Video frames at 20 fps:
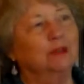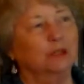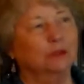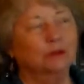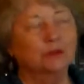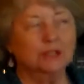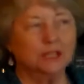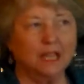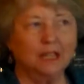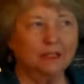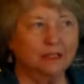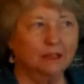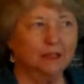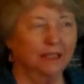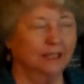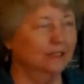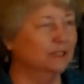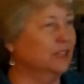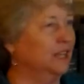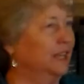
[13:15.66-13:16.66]
The wrinkles can kill,
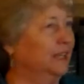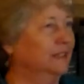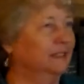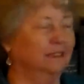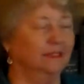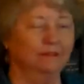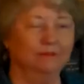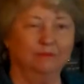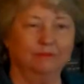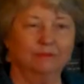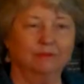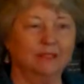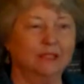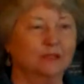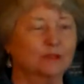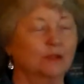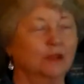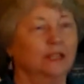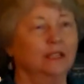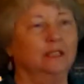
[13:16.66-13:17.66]
exactly,
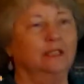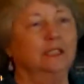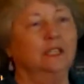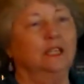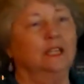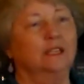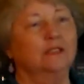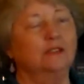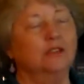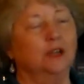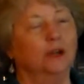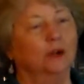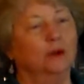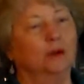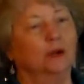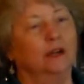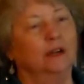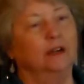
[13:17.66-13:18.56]
that's right. So,